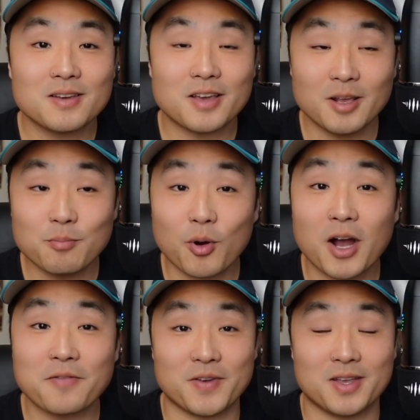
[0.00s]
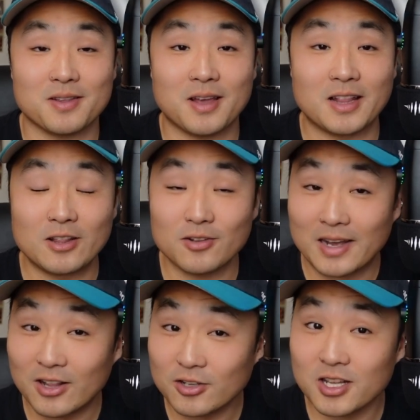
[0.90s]
in profit, and
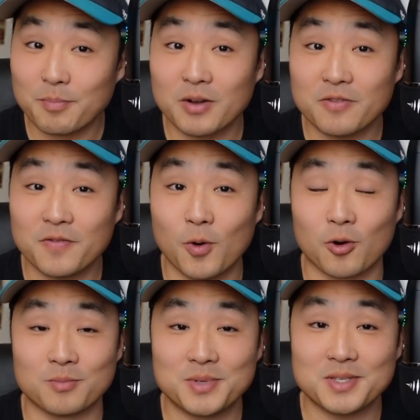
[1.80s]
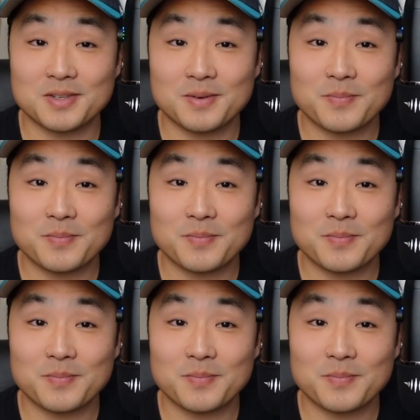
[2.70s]
I looked it up on Forbes,